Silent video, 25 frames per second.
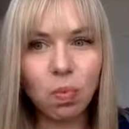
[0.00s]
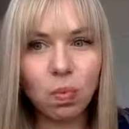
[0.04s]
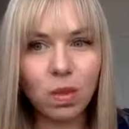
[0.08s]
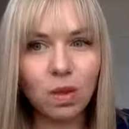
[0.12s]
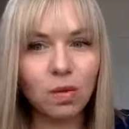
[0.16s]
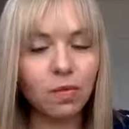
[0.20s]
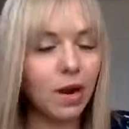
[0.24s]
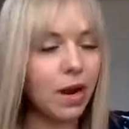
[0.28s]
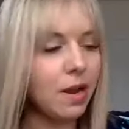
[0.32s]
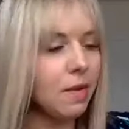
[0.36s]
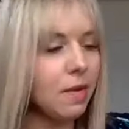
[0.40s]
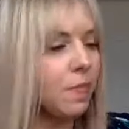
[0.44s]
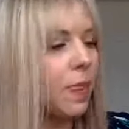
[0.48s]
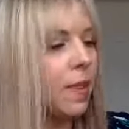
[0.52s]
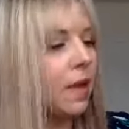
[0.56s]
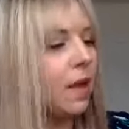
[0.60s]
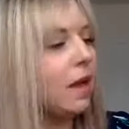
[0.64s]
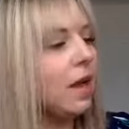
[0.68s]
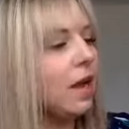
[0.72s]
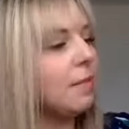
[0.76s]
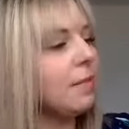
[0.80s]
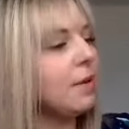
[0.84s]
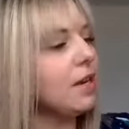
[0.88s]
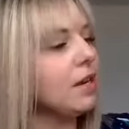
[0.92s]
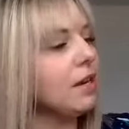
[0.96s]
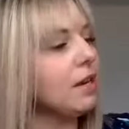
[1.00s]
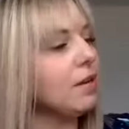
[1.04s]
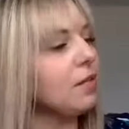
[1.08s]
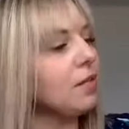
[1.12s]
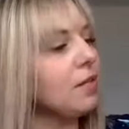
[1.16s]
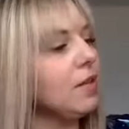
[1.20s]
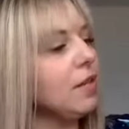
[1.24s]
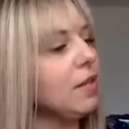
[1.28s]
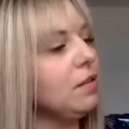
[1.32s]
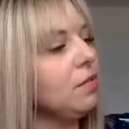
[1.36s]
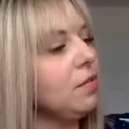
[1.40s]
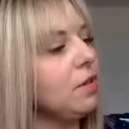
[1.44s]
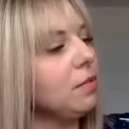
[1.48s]
Right? And another
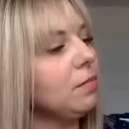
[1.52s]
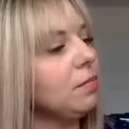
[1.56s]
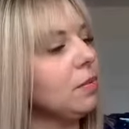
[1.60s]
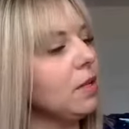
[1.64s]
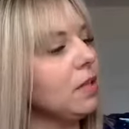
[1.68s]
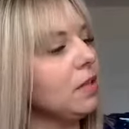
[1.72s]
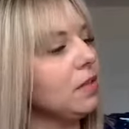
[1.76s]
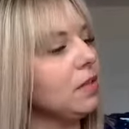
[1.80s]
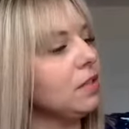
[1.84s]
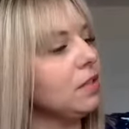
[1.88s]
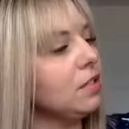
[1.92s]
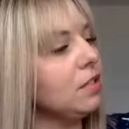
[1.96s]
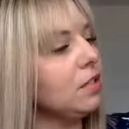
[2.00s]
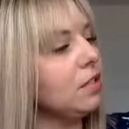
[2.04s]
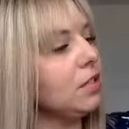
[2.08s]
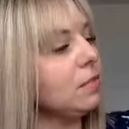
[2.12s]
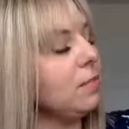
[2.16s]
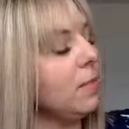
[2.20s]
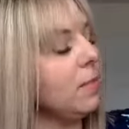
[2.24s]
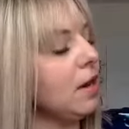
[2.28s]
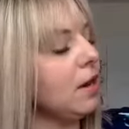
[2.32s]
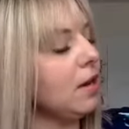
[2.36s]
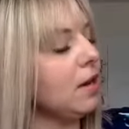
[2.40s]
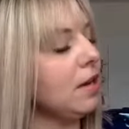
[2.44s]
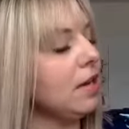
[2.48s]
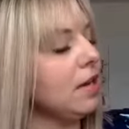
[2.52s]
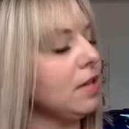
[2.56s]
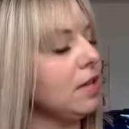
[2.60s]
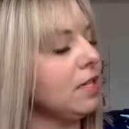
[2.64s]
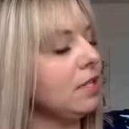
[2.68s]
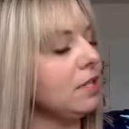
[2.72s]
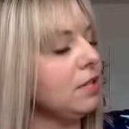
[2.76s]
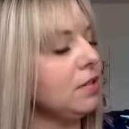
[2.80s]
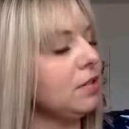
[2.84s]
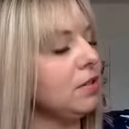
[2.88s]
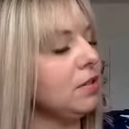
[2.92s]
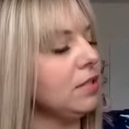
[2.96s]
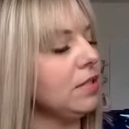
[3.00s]
thing you can put in the search bar
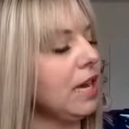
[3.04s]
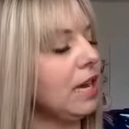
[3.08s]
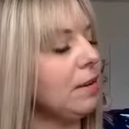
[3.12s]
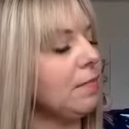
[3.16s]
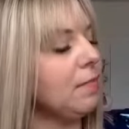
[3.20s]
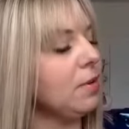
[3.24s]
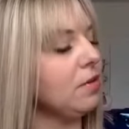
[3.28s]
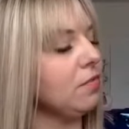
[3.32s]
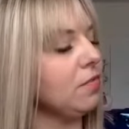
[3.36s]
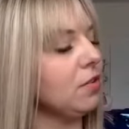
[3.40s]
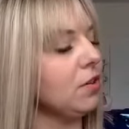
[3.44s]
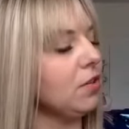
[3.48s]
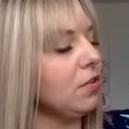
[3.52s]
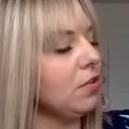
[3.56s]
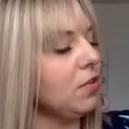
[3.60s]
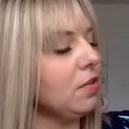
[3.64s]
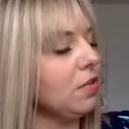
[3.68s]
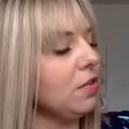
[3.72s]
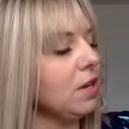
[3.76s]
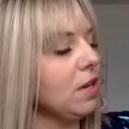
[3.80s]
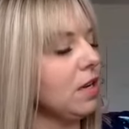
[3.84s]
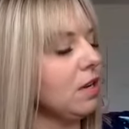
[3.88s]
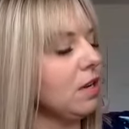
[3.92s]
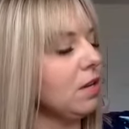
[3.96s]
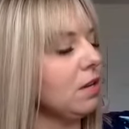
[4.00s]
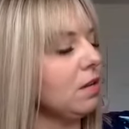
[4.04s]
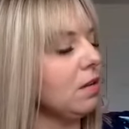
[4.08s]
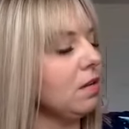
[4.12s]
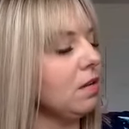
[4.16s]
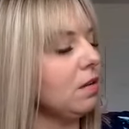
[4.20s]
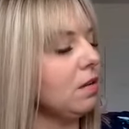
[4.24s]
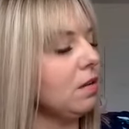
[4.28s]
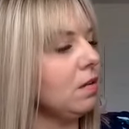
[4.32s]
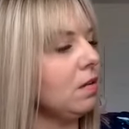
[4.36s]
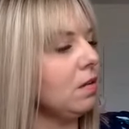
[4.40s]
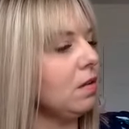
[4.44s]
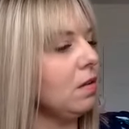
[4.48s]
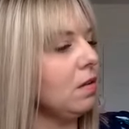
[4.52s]
is you can type in recruiting.
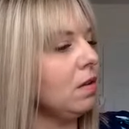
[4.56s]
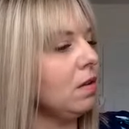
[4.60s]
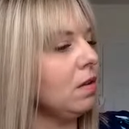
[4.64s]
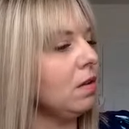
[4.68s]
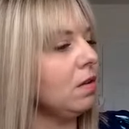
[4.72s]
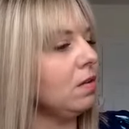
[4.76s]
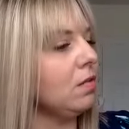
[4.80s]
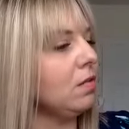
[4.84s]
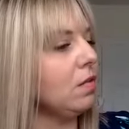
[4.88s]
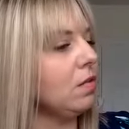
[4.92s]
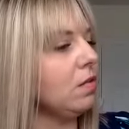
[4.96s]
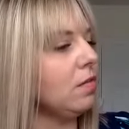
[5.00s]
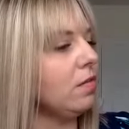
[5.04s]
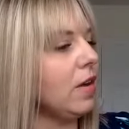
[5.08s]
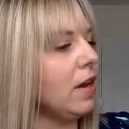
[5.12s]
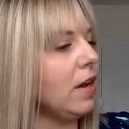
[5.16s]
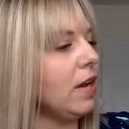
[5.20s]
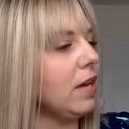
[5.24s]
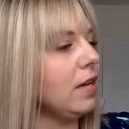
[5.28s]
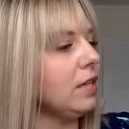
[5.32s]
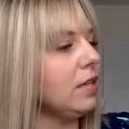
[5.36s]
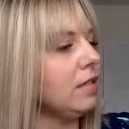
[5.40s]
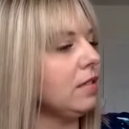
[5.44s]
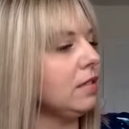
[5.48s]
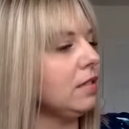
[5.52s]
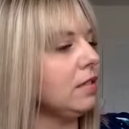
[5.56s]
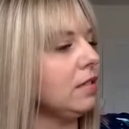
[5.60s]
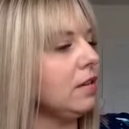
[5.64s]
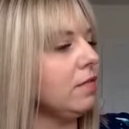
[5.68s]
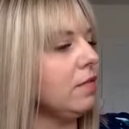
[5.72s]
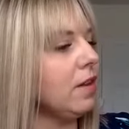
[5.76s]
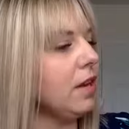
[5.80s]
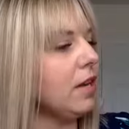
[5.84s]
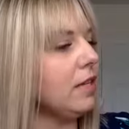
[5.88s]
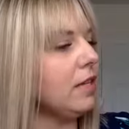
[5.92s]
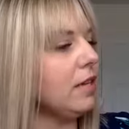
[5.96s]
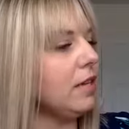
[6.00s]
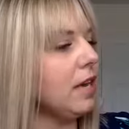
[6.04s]
So if I
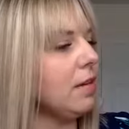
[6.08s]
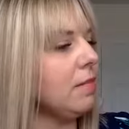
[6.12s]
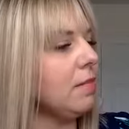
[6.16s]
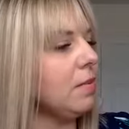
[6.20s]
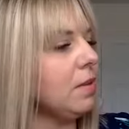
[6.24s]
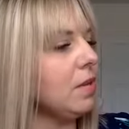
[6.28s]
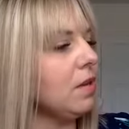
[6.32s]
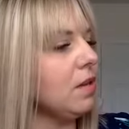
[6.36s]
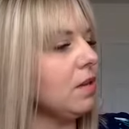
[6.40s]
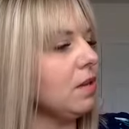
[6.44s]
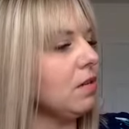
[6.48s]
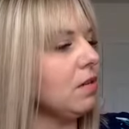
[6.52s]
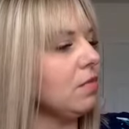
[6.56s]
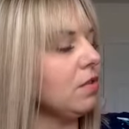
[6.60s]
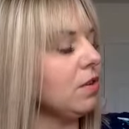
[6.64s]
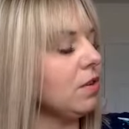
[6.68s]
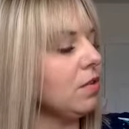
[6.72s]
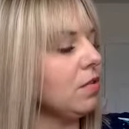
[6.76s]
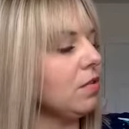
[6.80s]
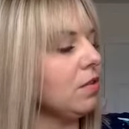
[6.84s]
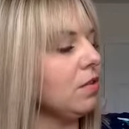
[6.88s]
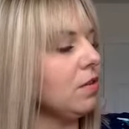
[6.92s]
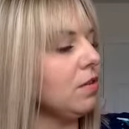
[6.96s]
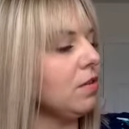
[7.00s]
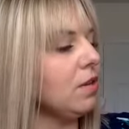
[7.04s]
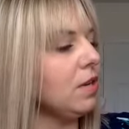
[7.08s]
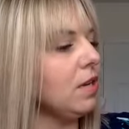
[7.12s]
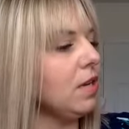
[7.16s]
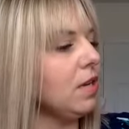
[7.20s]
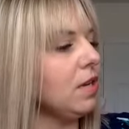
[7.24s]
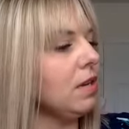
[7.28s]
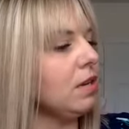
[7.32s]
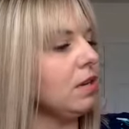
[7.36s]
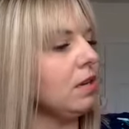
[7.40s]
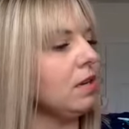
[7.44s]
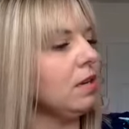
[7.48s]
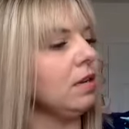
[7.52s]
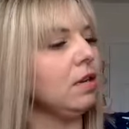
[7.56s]
type in
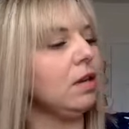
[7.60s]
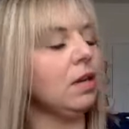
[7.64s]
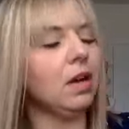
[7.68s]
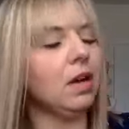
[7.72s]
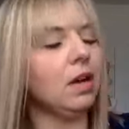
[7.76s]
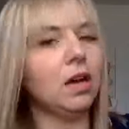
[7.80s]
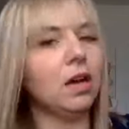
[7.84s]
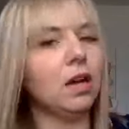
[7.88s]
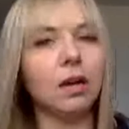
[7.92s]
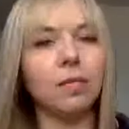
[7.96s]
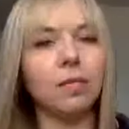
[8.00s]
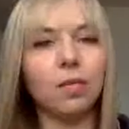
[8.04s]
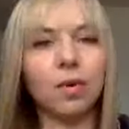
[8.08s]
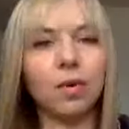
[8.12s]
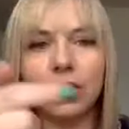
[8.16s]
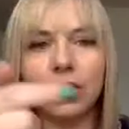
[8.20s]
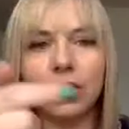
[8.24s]
recruiting, one of